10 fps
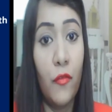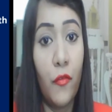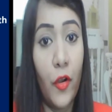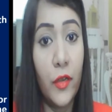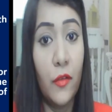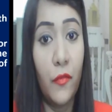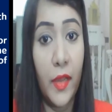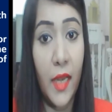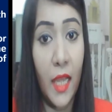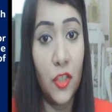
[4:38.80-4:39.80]
For the
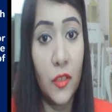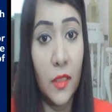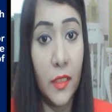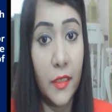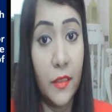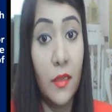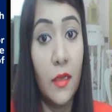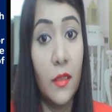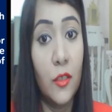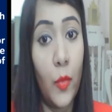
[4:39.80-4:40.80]
financial year
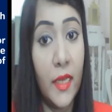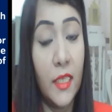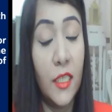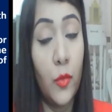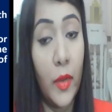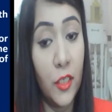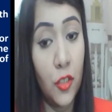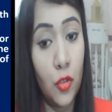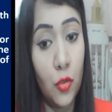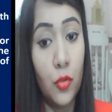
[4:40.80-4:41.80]

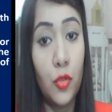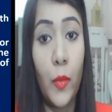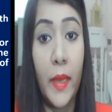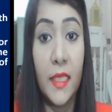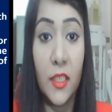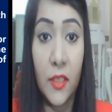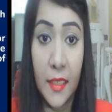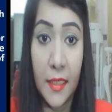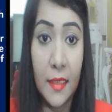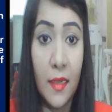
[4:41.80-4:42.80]

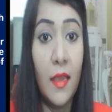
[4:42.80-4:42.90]
2022-23,